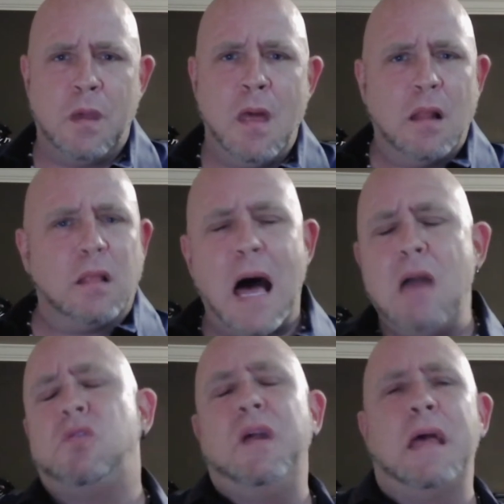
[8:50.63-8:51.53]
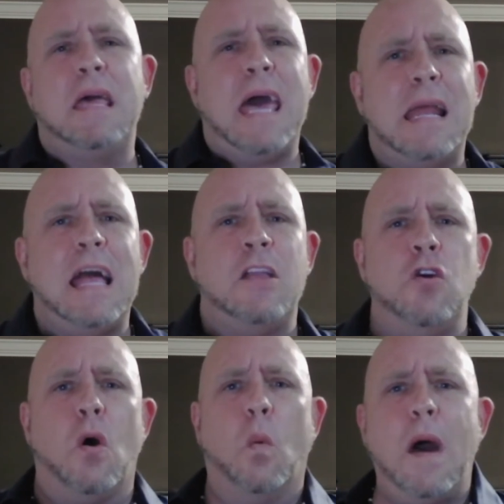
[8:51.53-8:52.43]
Life didn't get in
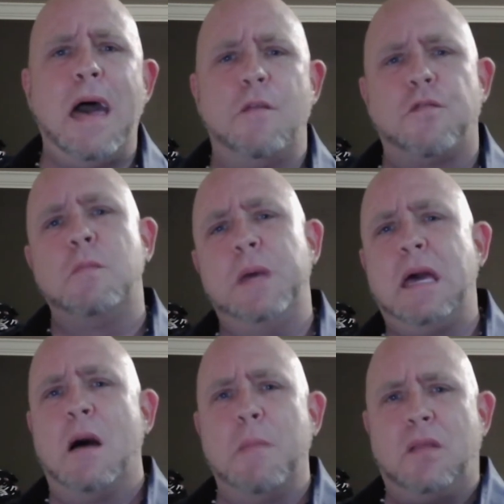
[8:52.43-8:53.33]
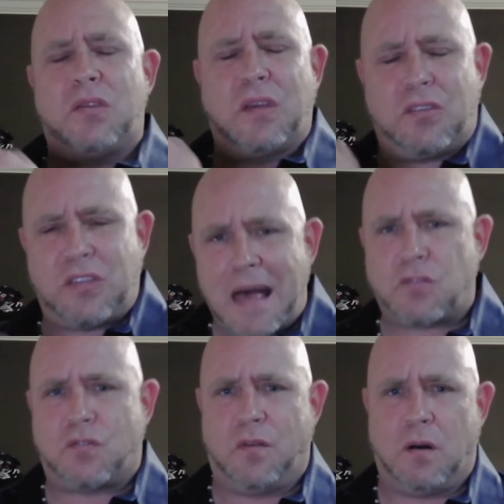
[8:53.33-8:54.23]
your way from becoming
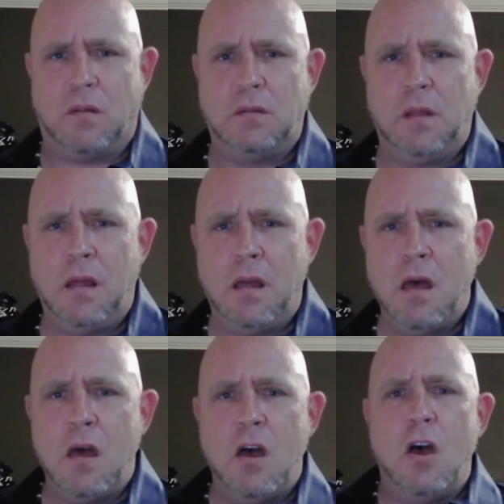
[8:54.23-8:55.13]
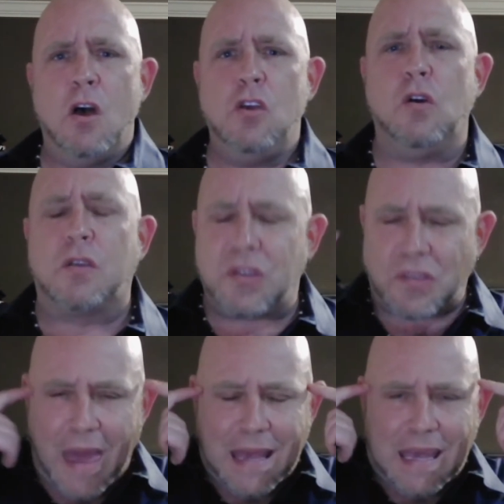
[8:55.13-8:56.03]
successful. Your
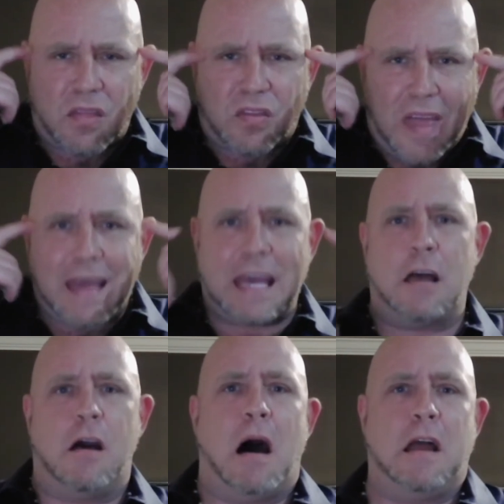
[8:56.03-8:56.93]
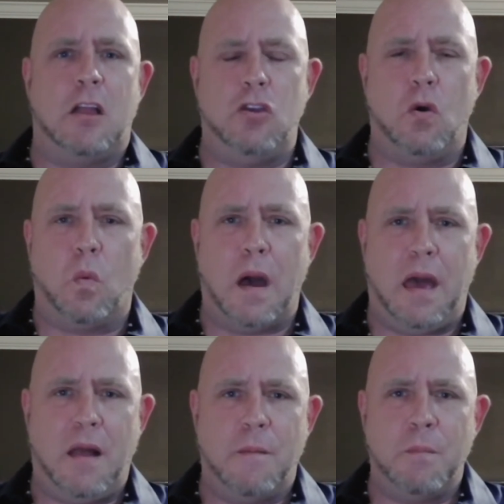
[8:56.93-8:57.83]
stinking thinking got in your way.
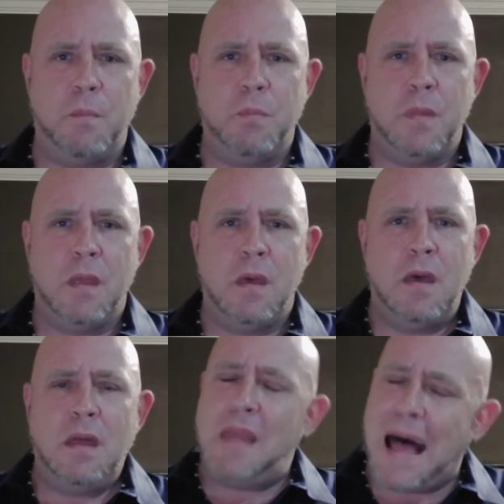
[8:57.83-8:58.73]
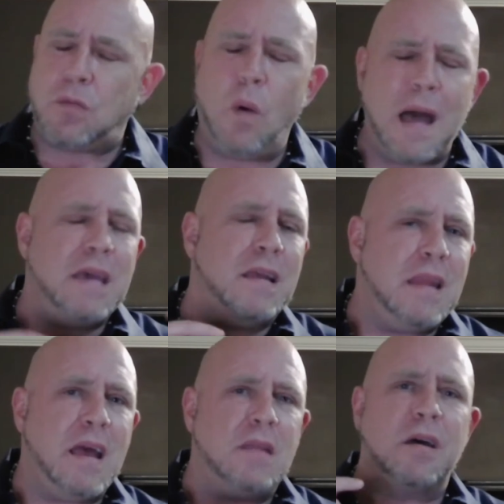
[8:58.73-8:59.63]
And that's why you
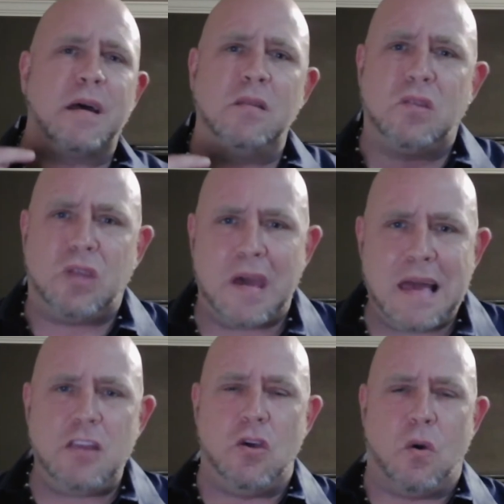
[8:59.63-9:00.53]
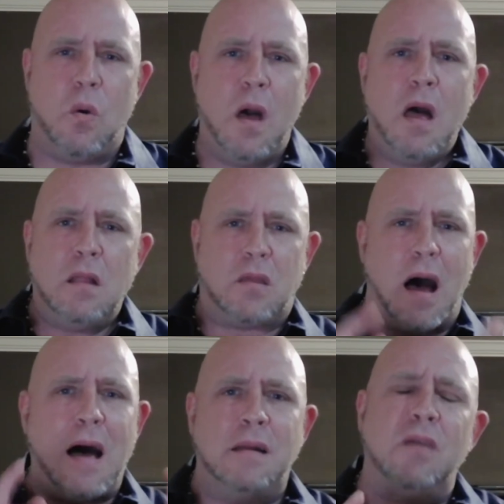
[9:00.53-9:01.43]
need to continue
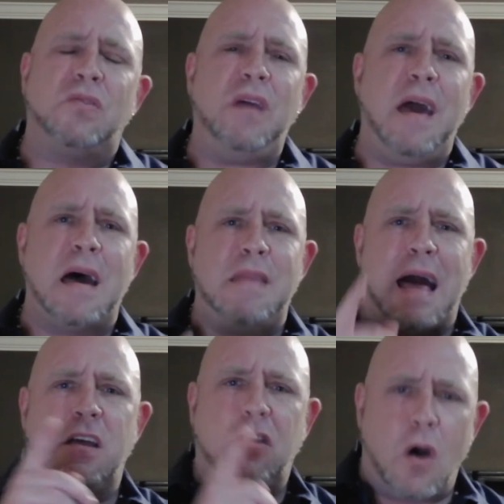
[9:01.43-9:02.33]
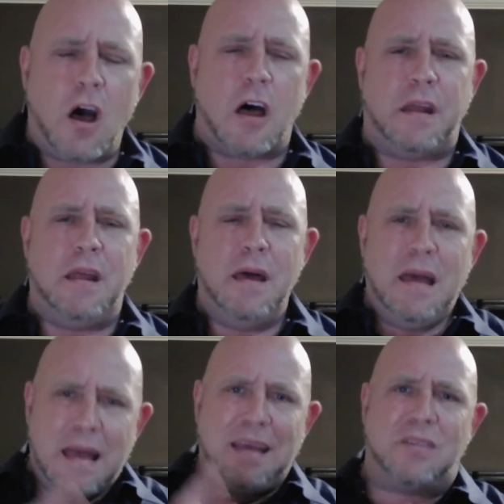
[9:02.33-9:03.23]
to understand that good
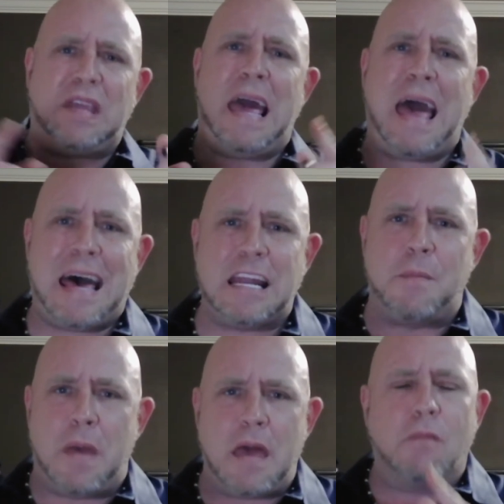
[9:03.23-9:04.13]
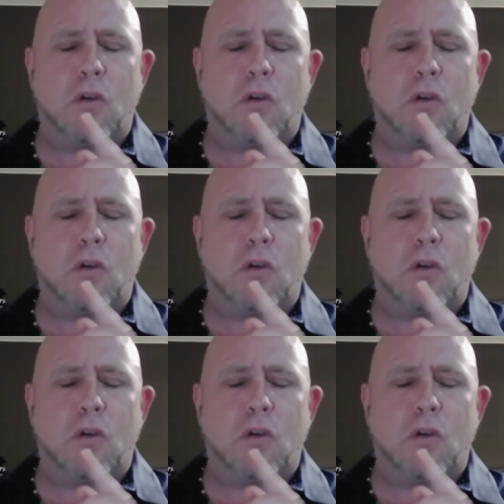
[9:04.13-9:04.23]
is the enemy of